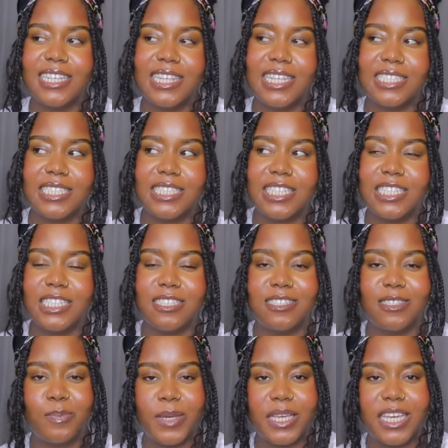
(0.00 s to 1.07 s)
the listening, the
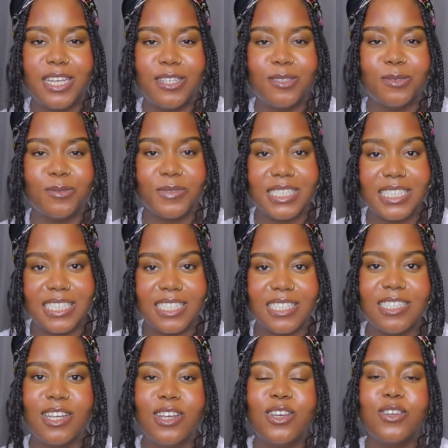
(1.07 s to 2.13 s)
speaking, the
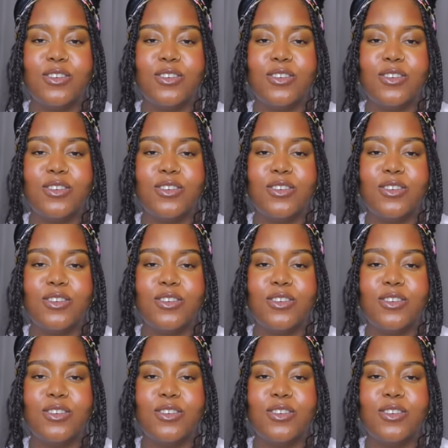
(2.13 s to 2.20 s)
reading.